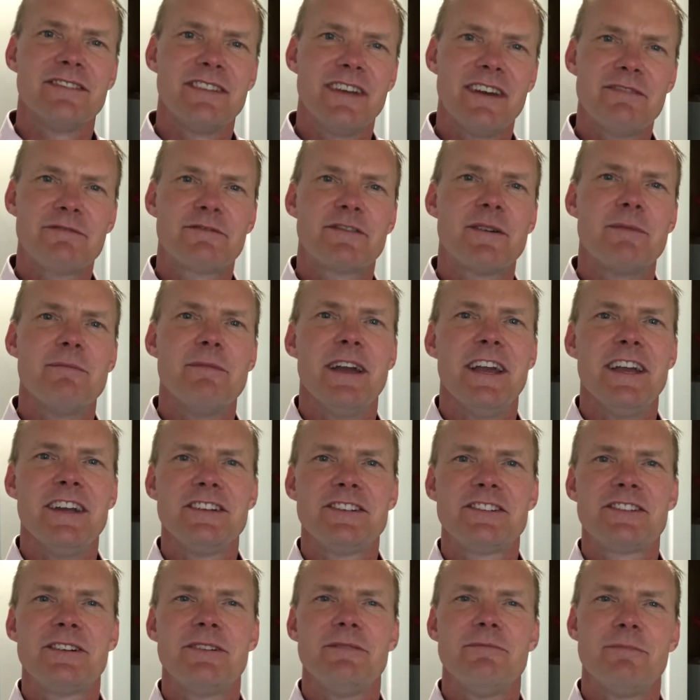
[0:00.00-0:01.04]

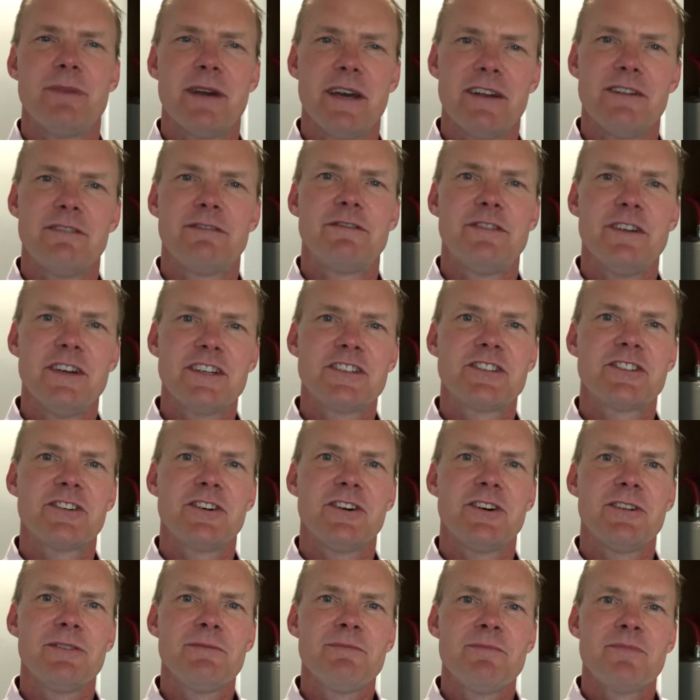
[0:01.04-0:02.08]
information
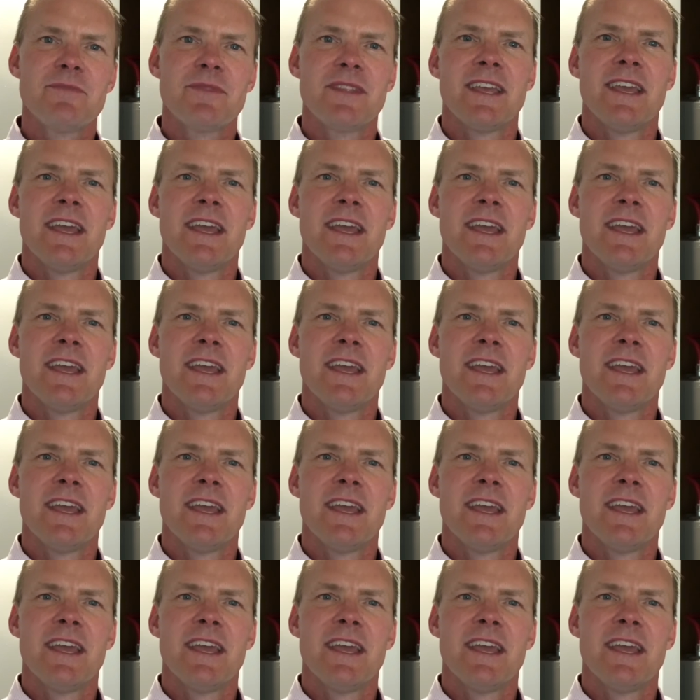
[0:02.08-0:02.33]
beneficial,